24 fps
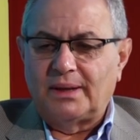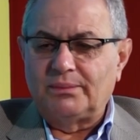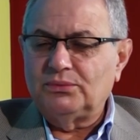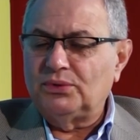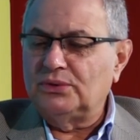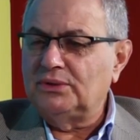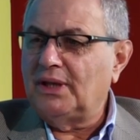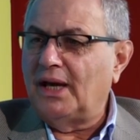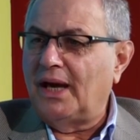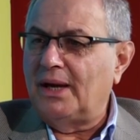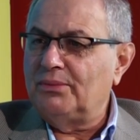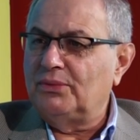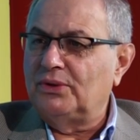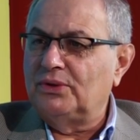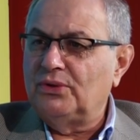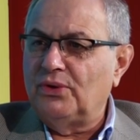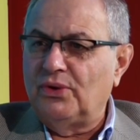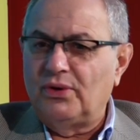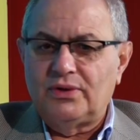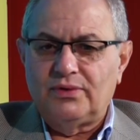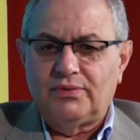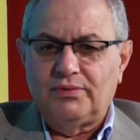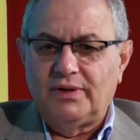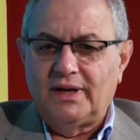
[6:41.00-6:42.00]
time to time on
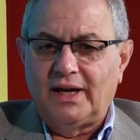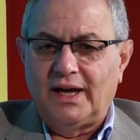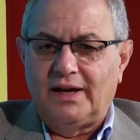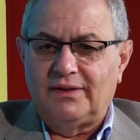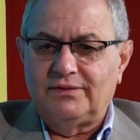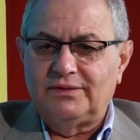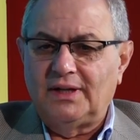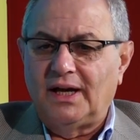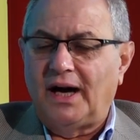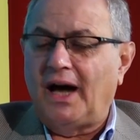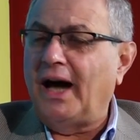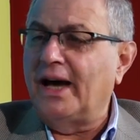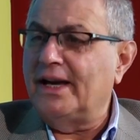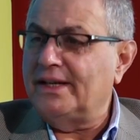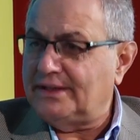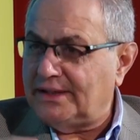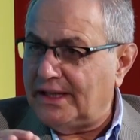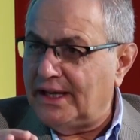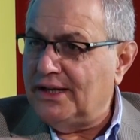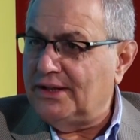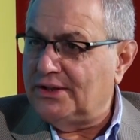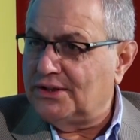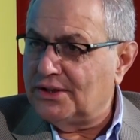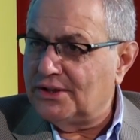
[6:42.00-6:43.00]
Earth, we have the ice
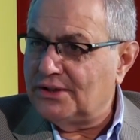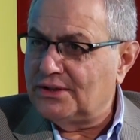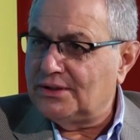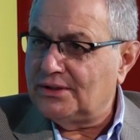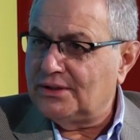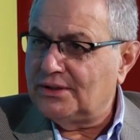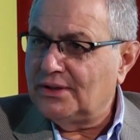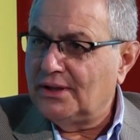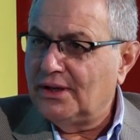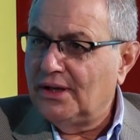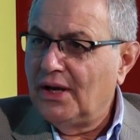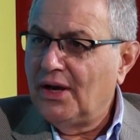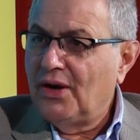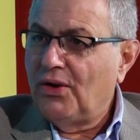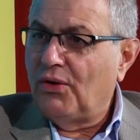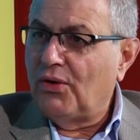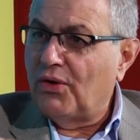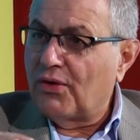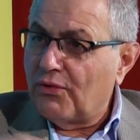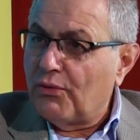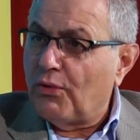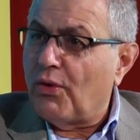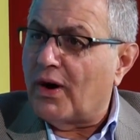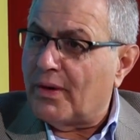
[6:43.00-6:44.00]
ages
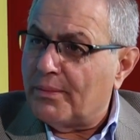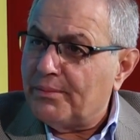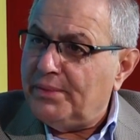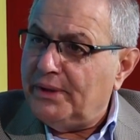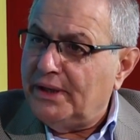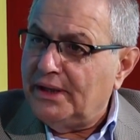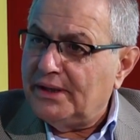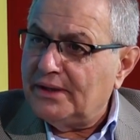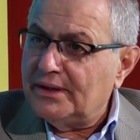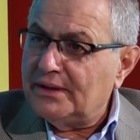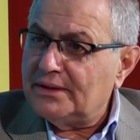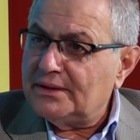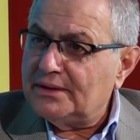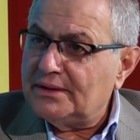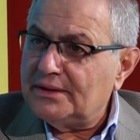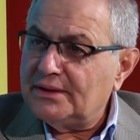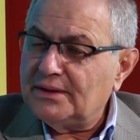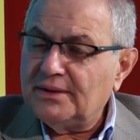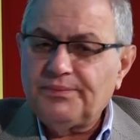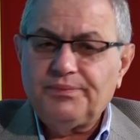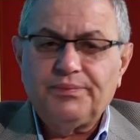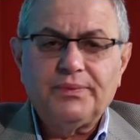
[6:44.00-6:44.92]
or warm periods.